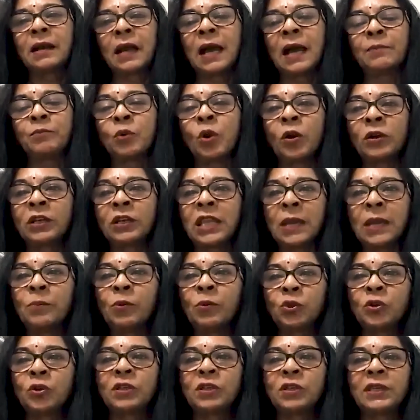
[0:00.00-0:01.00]
not
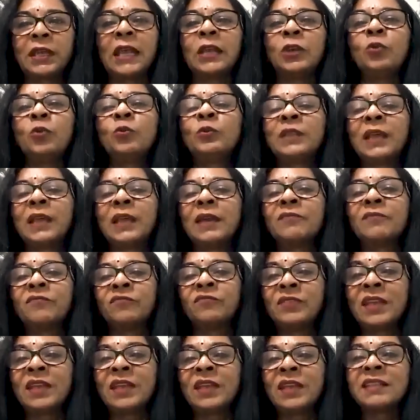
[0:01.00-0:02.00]
able to tell you that
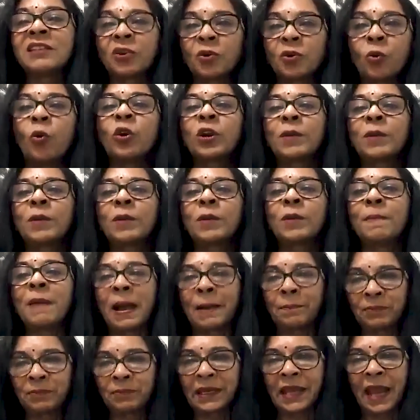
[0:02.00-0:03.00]
there's a roadmap that
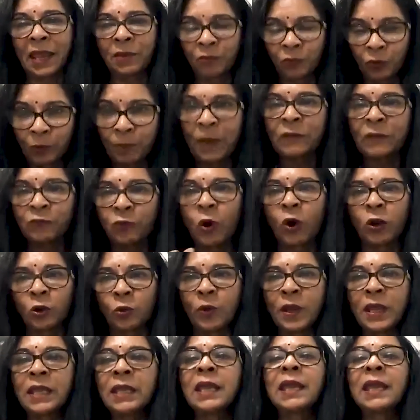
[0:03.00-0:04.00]
I would be following.
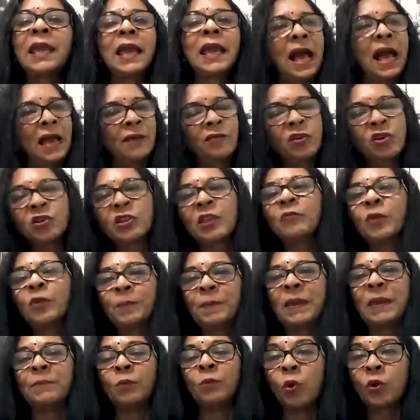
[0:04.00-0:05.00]
I wish there would be
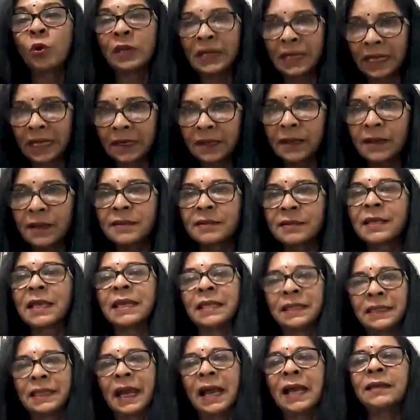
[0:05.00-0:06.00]
more leaders
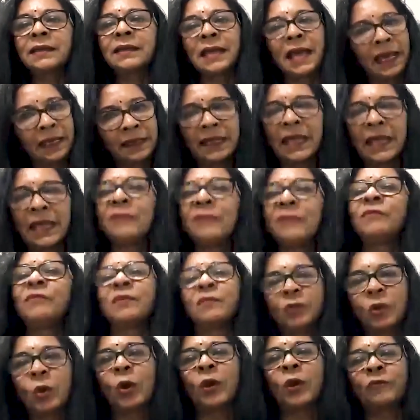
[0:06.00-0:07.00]
in that, and then we
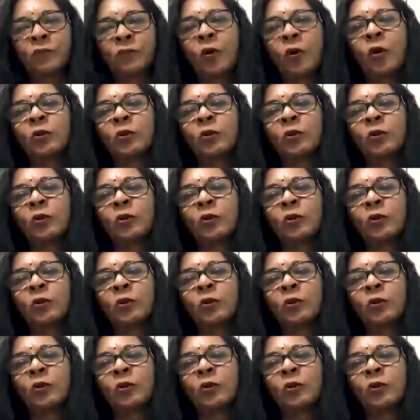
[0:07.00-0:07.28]
will all follow